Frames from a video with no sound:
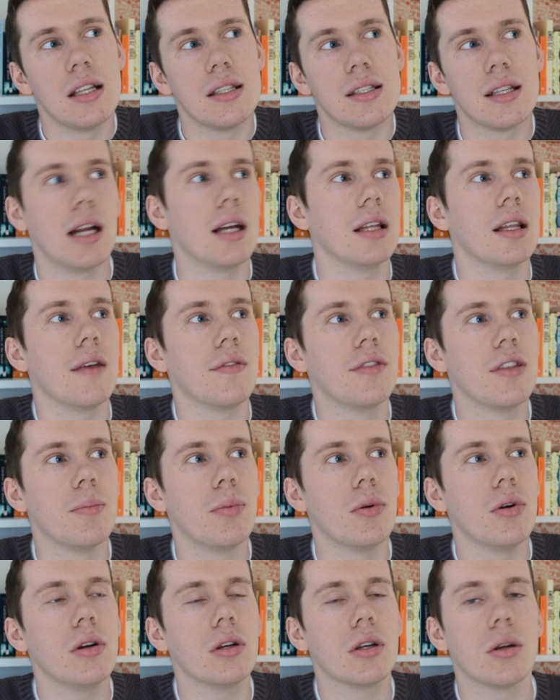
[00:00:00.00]
did I love the
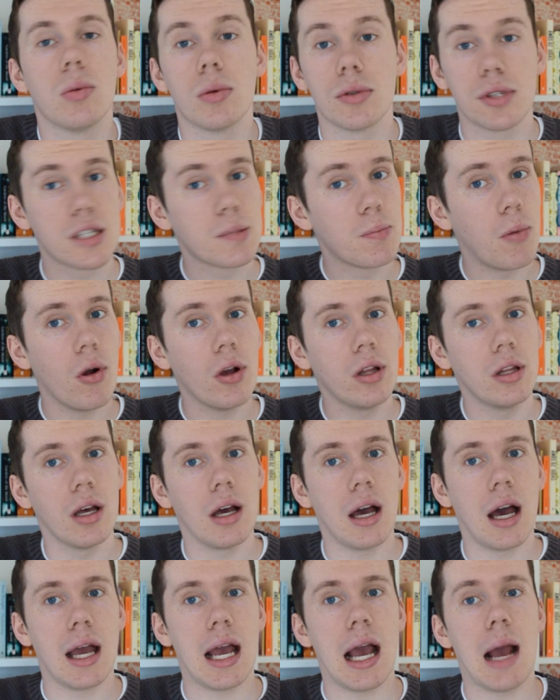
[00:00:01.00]
book? Well, spoiler,
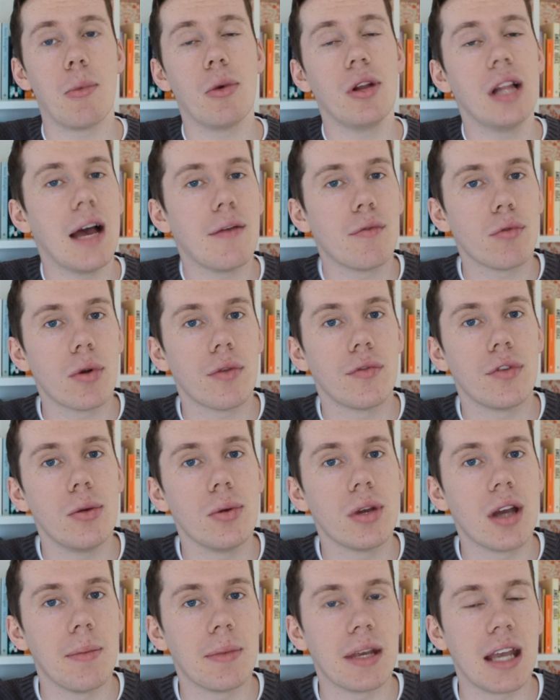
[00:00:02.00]
I will have a
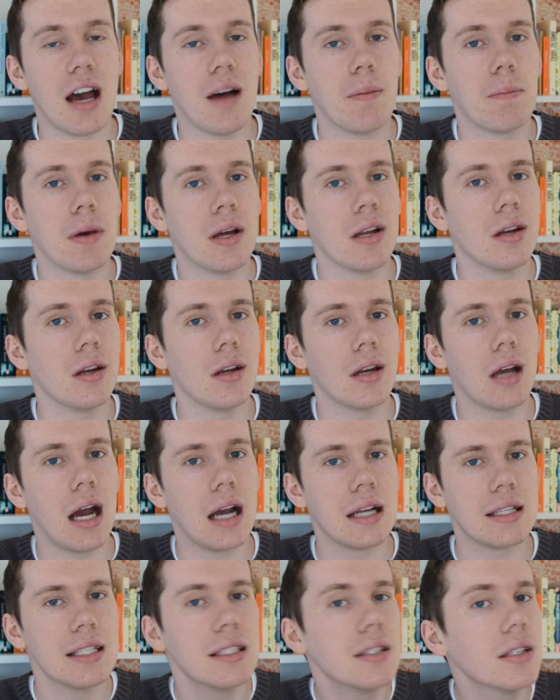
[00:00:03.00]
review coming out, but
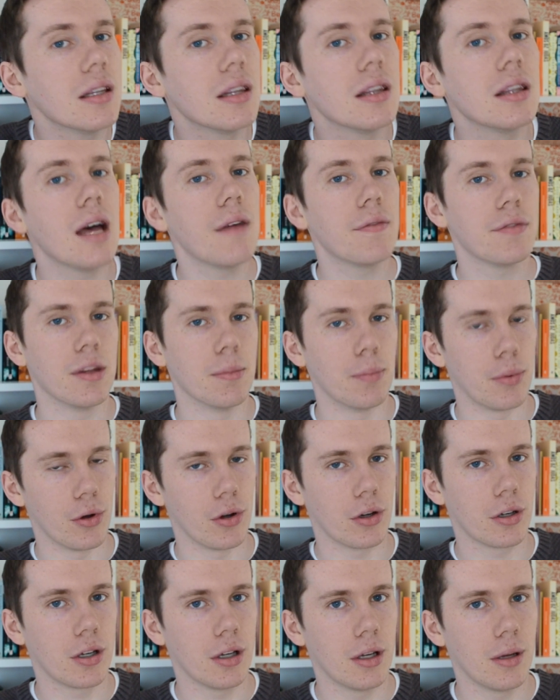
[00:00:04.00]
I didn't love the
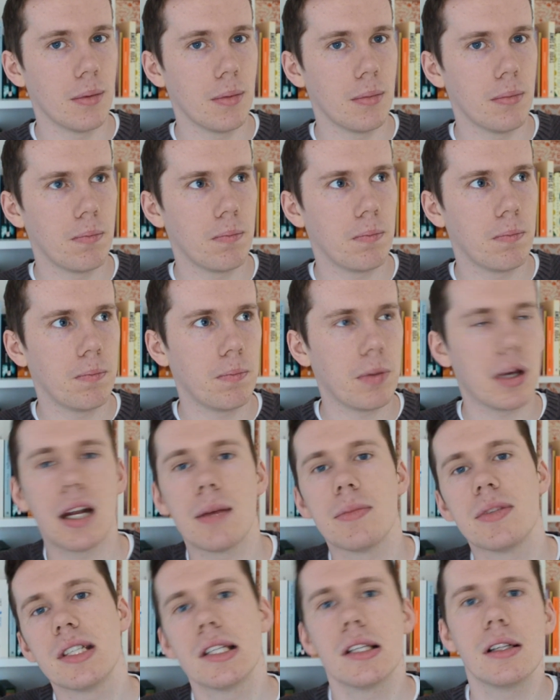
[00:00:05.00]
book. But
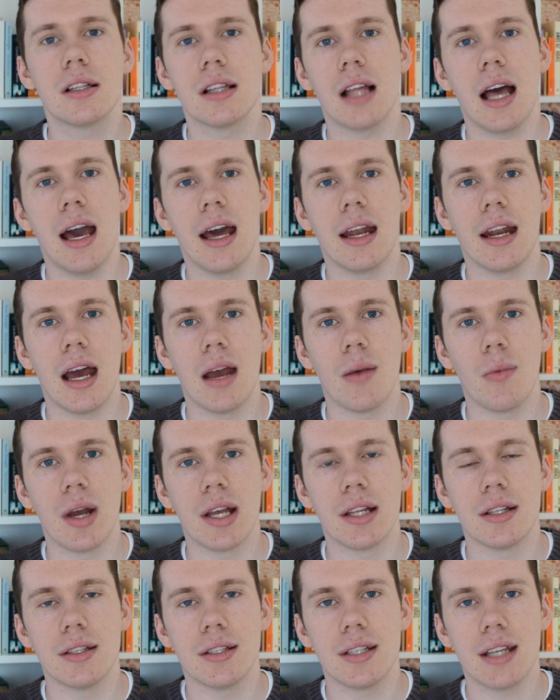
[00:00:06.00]
I'm still glad I
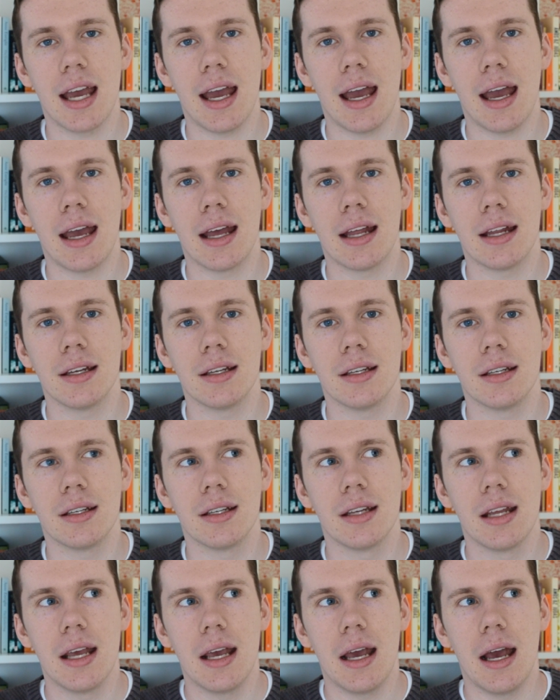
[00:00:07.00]
went and
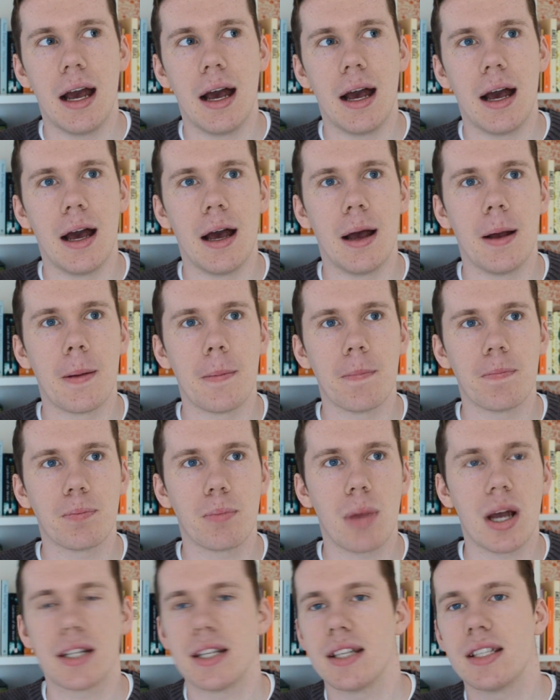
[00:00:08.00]

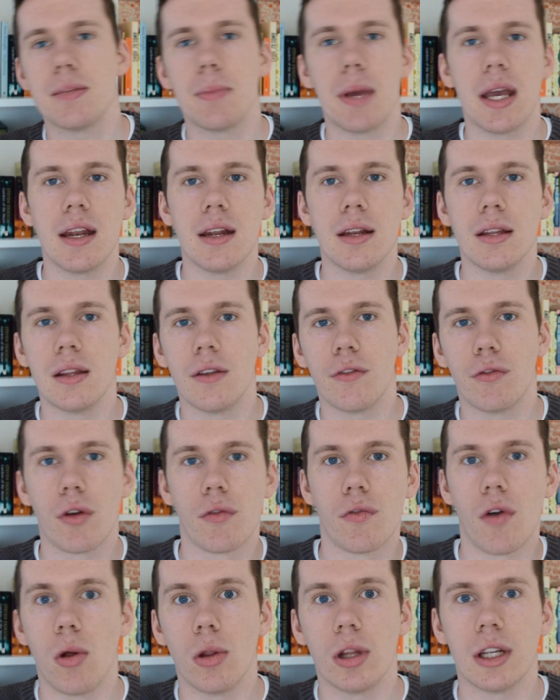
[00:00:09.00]
participated in the
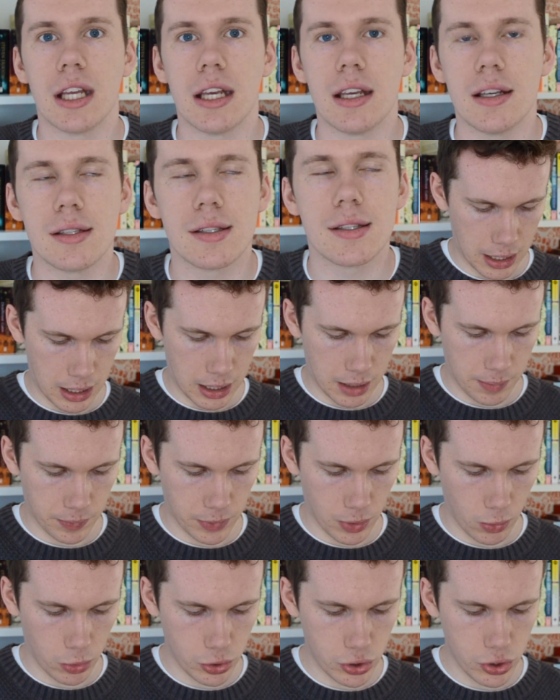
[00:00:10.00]
frivolities.
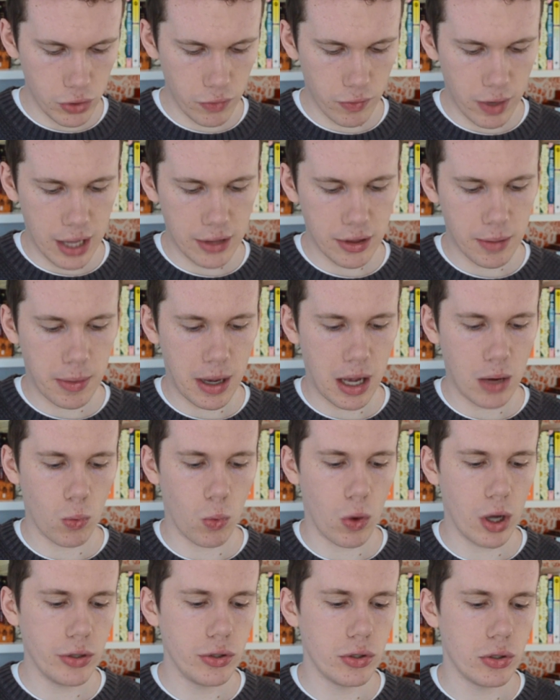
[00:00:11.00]
Would you rather buy
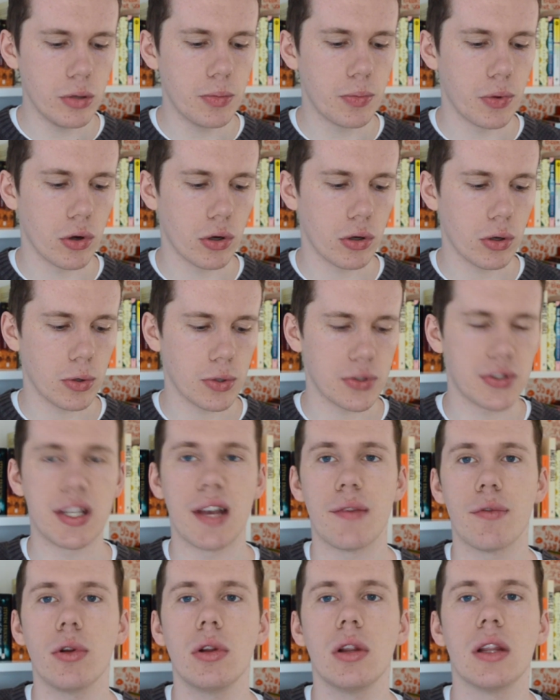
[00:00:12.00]
one new book or
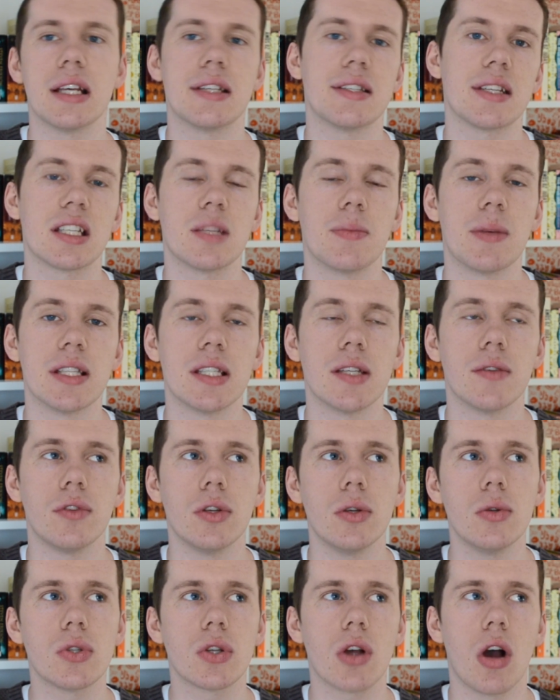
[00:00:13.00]
several less expensive
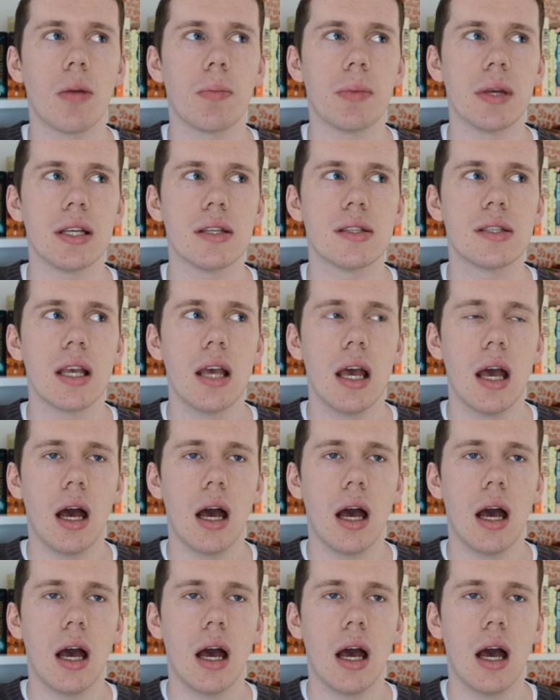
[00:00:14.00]
used copies?